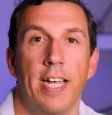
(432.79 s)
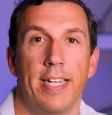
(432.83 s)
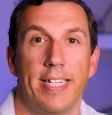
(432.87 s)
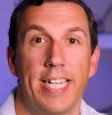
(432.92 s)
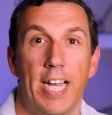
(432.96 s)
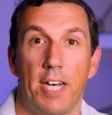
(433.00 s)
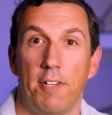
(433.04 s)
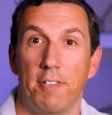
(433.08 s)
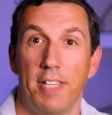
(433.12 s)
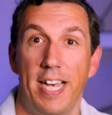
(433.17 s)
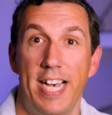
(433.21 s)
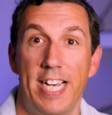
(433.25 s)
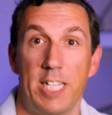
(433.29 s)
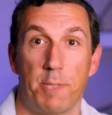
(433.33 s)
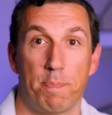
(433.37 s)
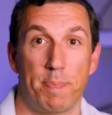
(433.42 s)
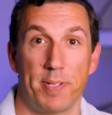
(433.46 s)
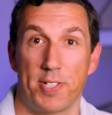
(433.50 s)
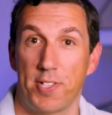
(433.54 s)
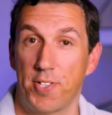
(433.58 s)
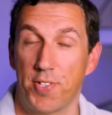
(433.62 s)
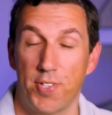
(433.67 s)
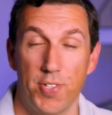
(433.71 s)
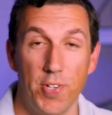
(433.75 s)
Now, last
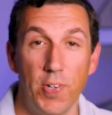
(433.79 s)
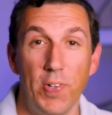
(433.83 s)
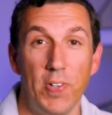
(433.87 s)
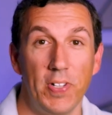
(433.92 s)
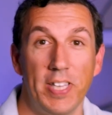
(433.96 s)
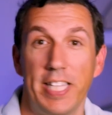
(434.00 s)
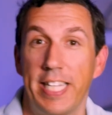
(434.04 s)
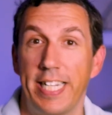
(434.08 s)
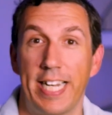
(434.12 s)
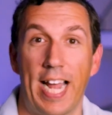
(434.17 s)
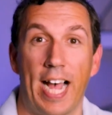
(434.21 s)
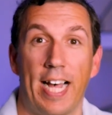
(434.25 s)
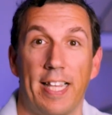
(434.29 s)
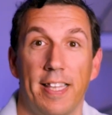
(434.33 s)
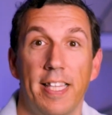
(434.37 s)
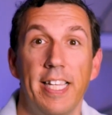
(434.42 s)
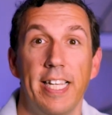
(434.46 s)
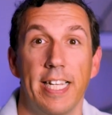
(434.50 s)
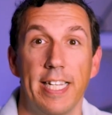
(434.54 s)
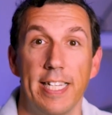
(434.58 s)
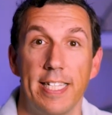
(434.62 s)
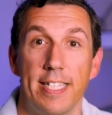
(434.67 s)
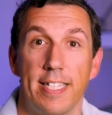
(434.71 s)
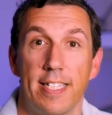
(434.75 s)
but certainly not
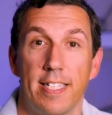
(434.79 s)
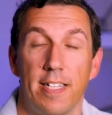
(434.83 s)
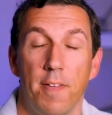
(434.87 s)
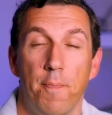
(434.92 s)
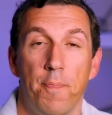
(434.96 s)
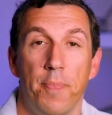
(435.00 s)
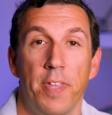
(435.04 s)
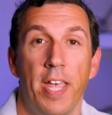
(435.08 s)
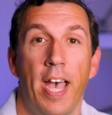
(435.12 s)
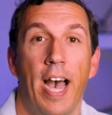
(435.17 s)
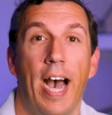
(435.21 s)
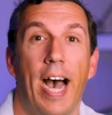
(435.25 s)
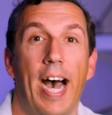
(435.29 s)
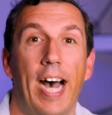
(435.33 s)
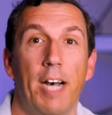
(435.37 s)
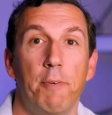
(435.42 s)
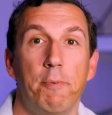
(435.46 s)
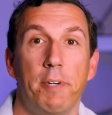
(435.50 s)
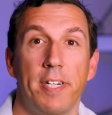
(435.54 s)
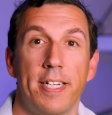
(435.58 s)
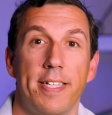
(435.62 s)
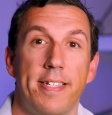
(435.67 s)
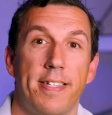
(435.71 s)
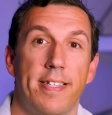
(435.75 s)
least, I
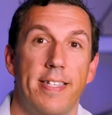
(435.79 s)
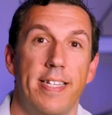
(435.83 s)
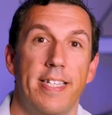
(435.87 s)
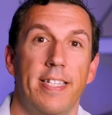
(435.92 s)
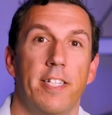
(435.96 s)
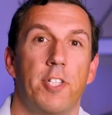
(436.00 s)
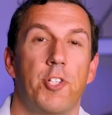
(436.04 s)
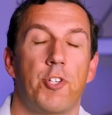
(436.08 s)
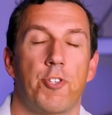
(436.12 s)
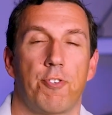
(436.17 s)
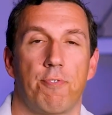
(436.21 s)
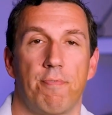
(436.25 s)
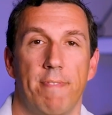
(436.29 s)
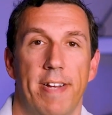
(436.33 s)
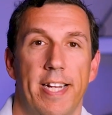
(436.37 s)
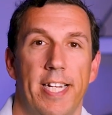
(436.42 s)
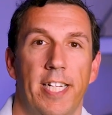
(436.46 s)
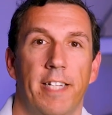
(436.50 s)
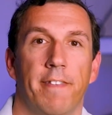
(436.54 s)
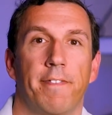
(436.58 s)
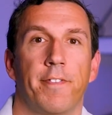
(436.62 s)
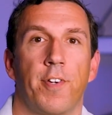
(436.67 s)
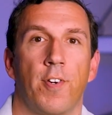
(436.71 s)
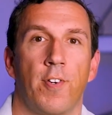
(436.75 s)
want to see a
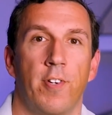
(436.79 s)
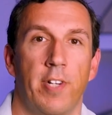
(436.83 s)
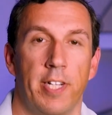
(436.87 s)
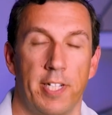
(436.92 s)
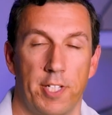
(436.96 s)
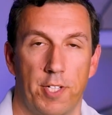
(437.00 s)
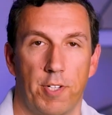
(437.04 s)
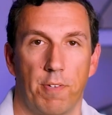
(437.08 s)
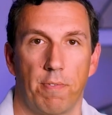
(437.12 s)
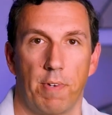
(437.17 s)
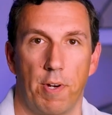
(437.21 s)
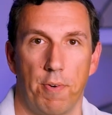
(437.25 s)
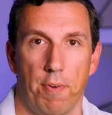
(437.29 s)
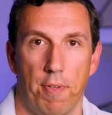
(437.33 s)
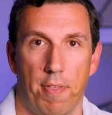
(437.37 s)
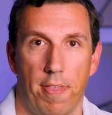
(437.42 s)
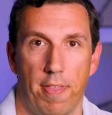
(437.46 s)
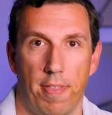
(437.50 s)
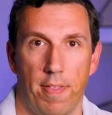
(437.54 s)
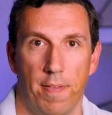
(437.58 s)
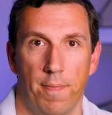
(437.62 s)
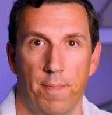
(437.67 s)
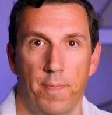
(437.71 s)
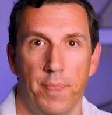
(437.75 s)
trend of earnings
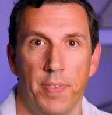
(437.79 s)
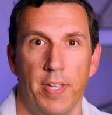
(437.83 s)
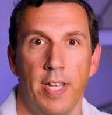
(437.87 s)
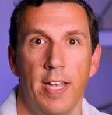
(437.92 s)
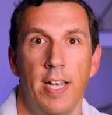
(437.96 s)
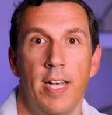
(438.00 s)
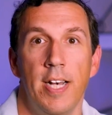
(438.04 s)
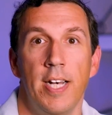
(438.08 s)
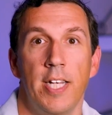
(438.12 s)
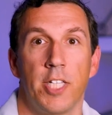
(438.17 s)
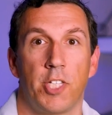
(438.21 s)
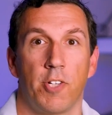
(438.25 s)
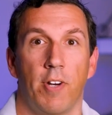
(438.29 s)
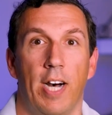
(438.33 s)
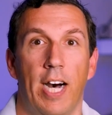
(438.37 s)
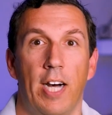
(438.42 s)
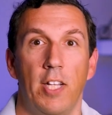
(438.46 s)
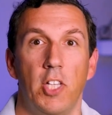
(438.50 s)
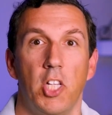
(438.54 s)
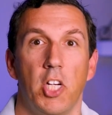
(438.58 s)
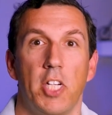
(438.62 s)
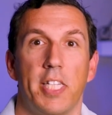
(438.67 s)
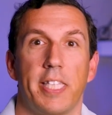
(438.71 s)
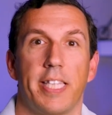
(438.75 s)
growth. So
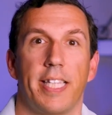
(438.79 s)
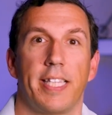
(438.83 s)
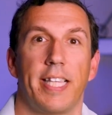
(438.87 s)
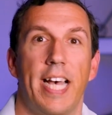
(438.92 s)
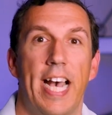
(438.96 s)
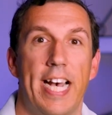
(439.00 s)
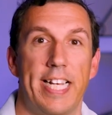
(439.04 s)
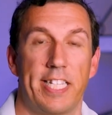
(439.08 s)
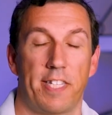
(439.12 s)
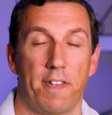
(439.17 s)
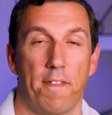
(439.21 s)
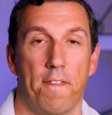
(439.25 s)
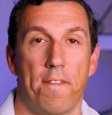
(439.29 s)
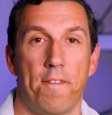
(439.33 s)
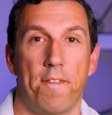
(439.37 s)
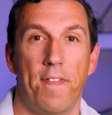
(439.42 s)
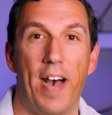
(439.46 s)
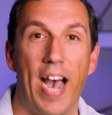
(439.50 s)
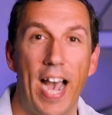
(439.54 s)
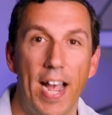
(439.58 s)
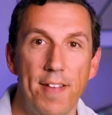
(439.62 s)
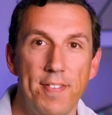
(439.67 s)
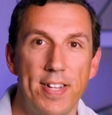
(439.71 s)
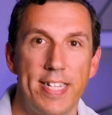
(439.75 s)
I'll look at the last
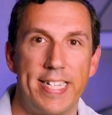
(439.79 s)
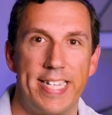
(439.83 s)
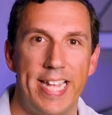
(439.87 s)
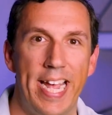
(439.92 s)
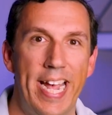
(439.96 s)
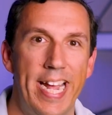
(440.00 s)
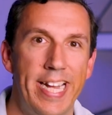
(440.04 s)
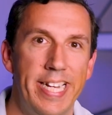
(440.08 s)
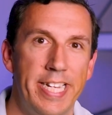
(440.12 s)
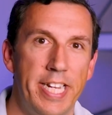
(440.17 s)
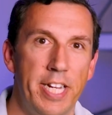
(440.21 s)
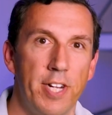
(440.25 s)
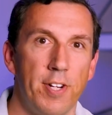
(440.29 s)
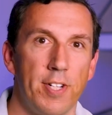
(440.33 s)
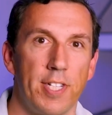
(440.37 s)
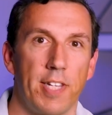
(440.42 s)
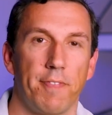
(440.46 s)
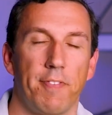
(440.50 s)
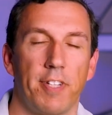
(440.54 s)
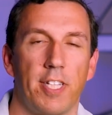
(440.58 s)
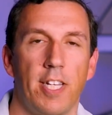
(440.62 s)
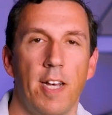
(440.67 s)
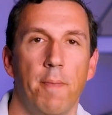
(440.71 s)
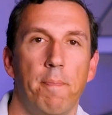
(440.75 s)
5 to 10 years
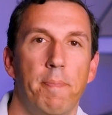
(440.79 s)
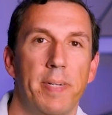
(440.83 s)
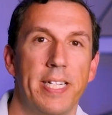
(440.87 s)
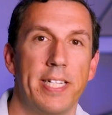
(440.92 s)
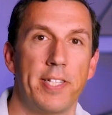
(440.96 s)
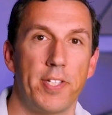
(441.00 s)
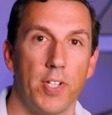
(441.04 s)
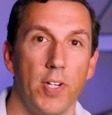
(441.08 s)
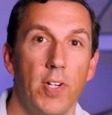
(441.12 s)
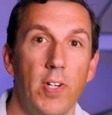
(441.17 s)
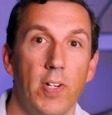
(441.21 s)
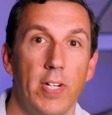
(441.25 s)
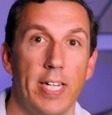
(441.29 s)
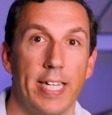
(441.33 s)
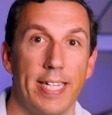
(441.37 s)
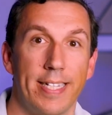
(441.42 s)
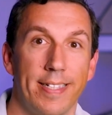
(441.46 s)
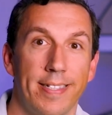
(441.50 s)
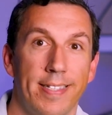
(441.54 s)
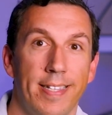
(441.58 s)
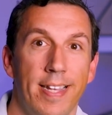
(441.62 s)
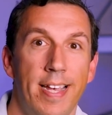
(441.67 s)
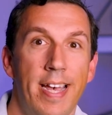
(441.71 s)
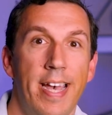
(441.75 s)
of a company's
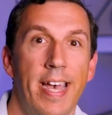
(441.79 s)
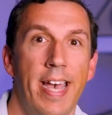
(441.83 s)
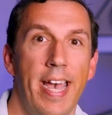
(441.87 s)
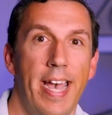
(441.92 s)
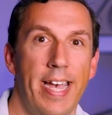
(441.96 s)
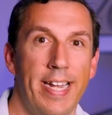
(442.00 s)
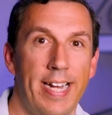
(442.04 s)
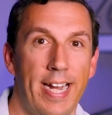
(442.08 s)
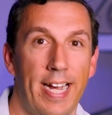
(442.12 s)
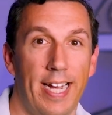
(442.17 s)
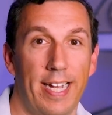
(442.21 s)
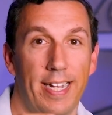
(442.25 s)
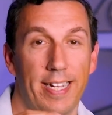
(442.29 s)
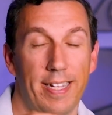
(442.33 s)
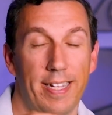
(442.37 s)
earnings, and